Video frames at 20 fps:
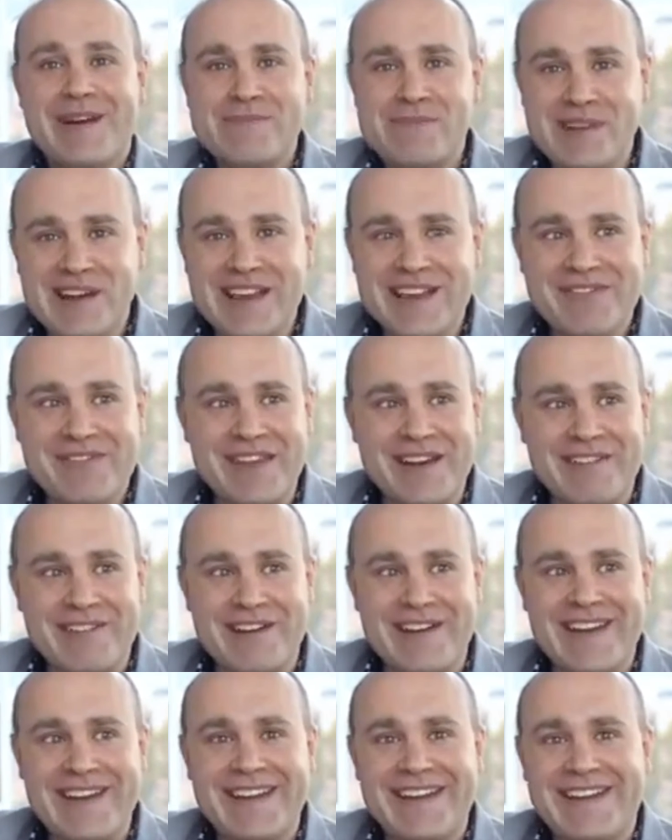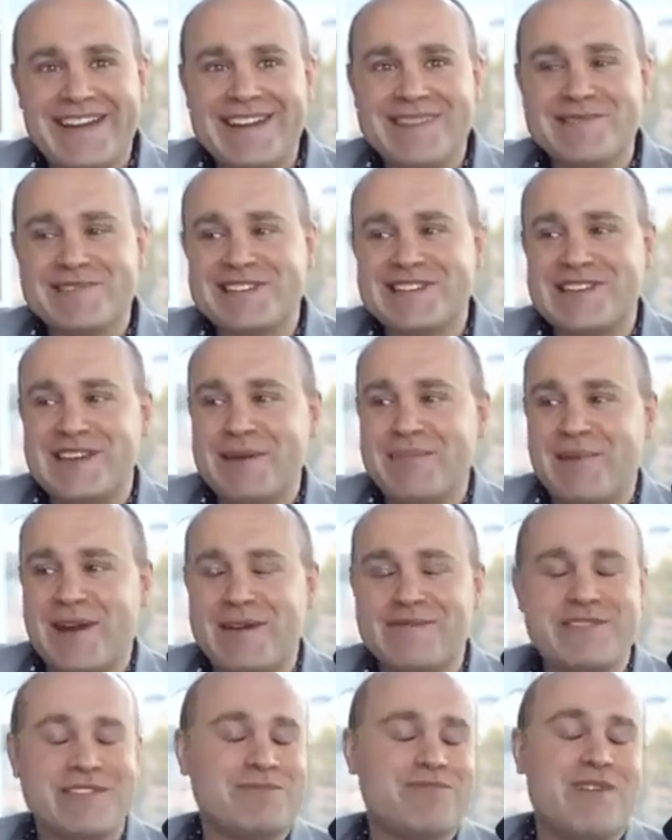Believe that, right? I would sleep
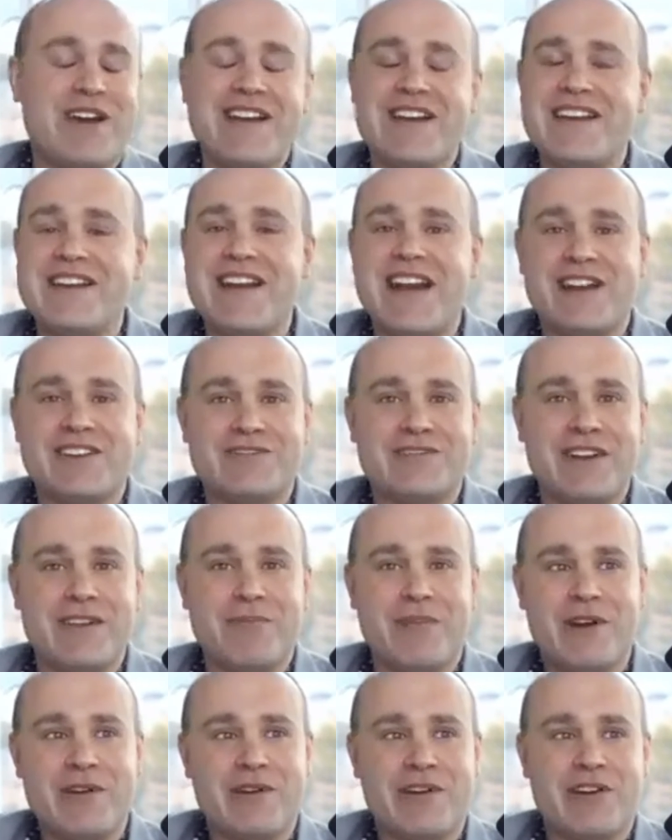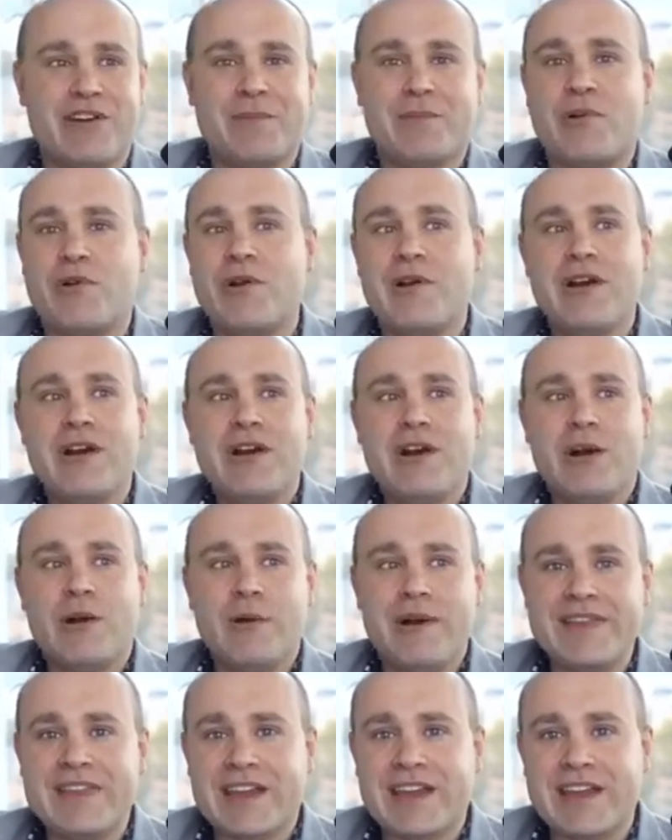just when I naturally woke up, or
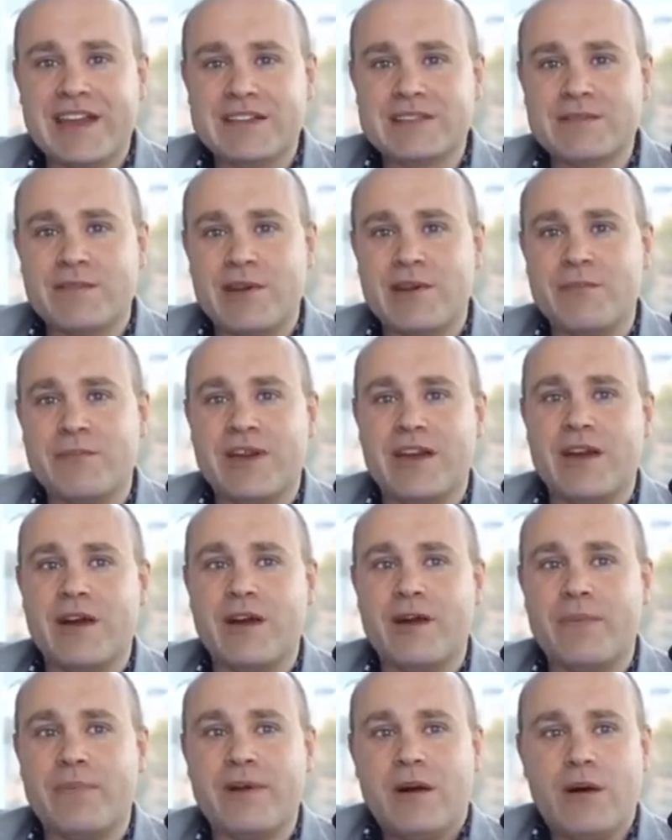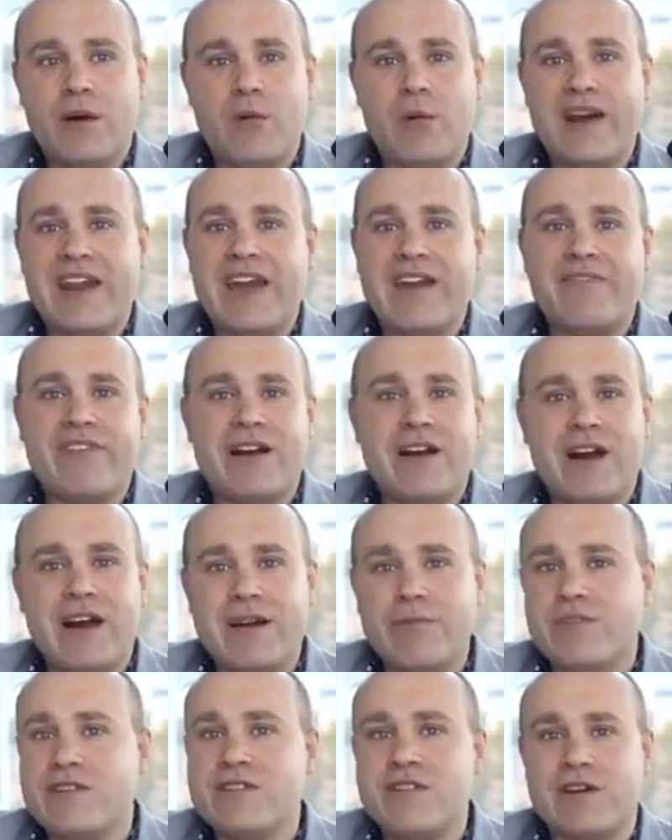when the kids woke me up, or whatever,
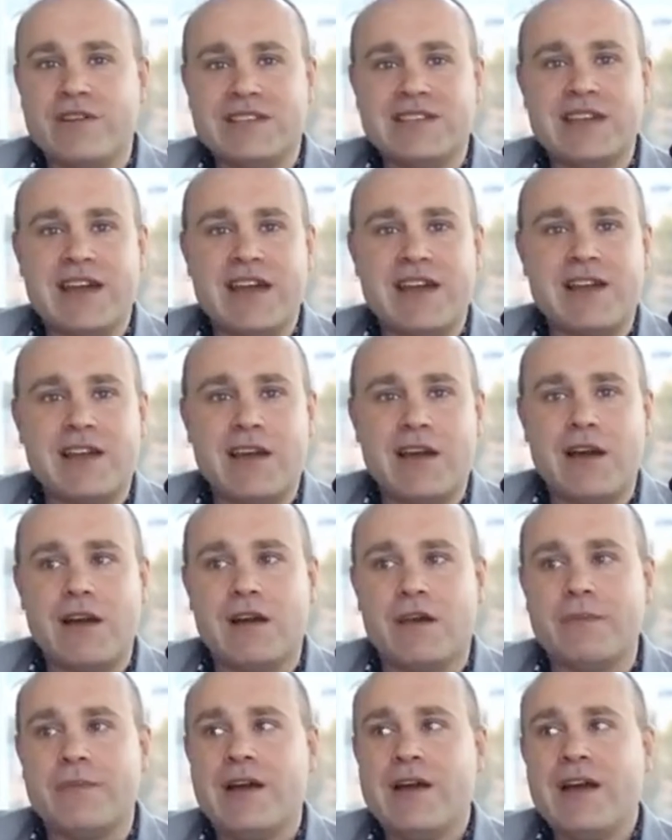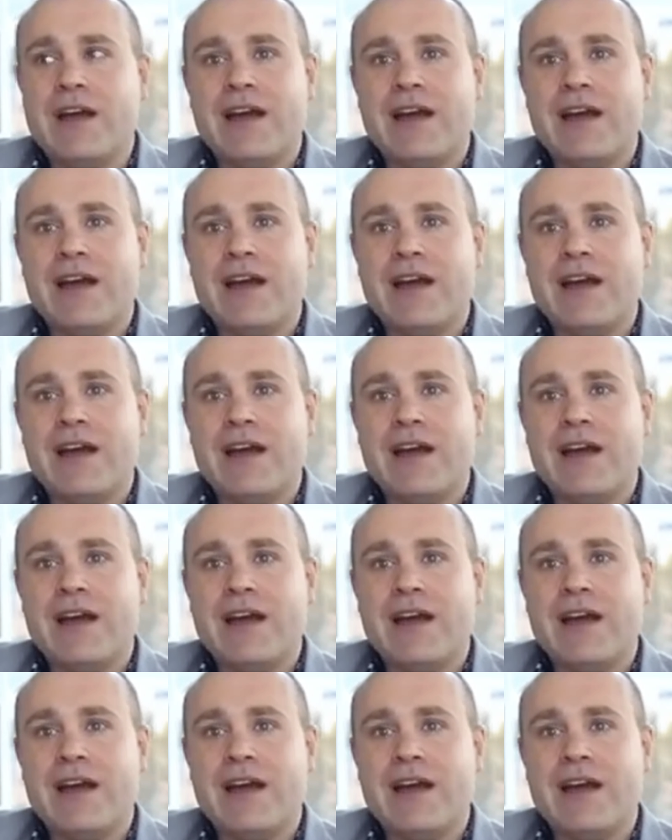I would not set an alarm.